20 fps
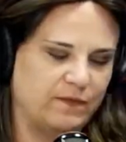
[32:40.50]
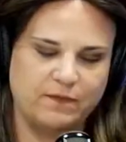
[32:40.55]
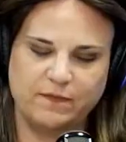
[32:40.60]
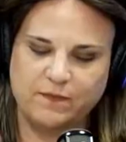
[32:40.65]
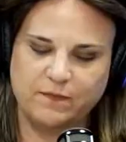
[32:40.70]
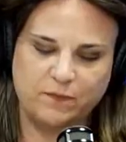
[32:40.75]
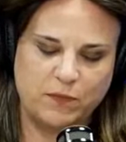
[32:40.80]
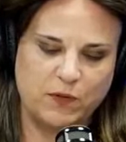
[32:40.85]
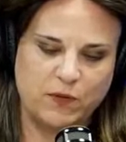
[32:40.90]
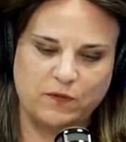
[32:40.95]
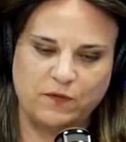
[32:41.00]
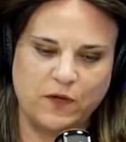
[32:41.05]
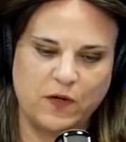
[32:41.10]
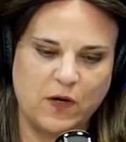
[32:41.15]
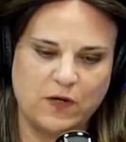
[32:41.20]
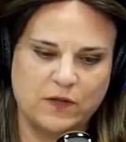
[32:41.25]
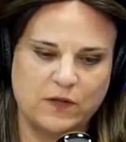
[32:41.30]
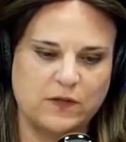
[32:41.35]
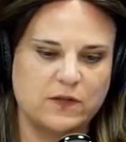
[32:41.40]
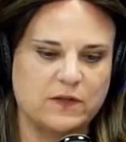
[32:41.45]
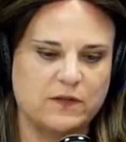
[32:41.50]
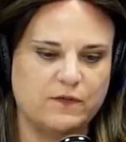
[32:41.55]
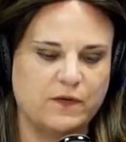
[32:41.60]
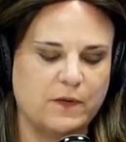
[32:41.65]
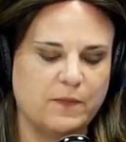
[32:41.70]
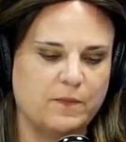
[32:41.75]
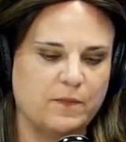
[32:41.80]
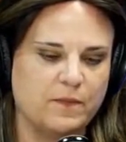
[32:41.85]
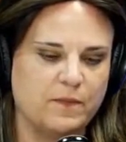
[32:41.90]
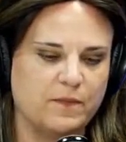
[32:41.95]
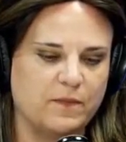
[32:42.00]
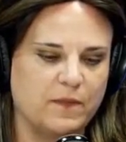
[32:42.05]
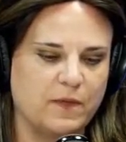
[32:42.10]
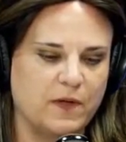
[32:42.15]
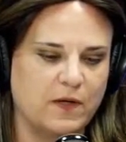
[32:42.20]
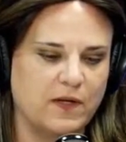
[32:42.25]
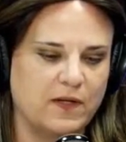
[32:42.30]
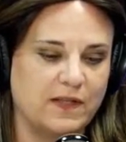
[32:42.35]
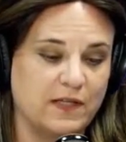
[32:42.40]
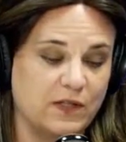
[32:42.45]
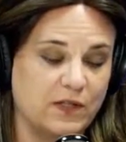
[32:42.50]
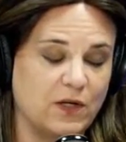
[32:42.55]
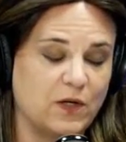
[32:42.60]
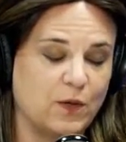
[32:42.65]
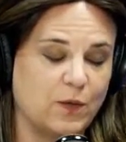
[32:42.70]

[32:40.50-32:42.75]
a beautiful article that's on